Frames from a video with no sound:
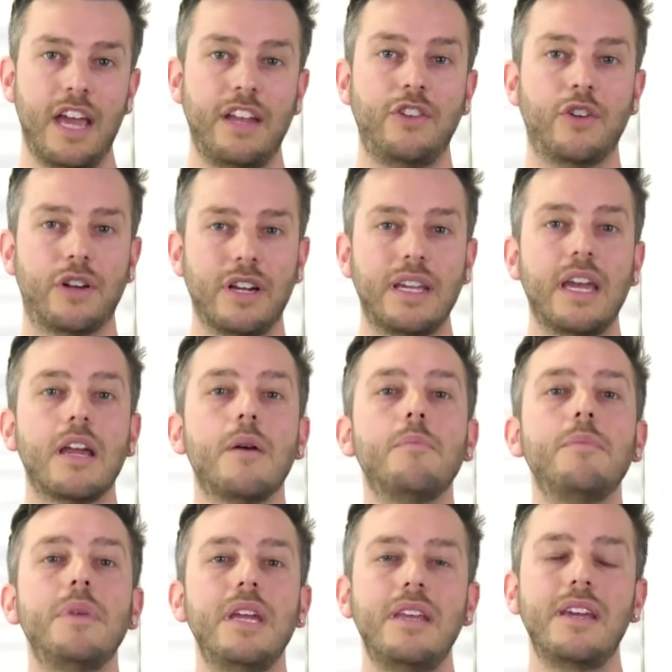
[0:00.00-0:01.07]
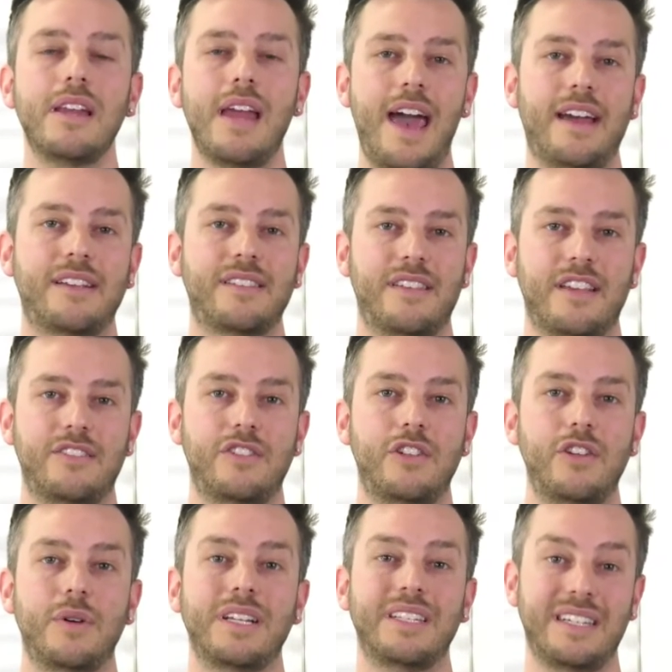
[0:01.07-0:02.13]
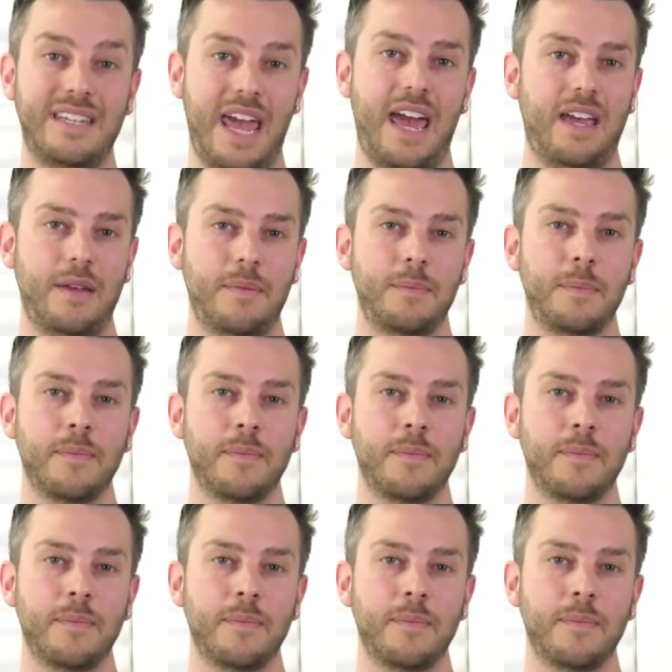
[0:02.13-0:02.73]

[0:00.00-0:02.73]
and you're gonna get immediate access to it today.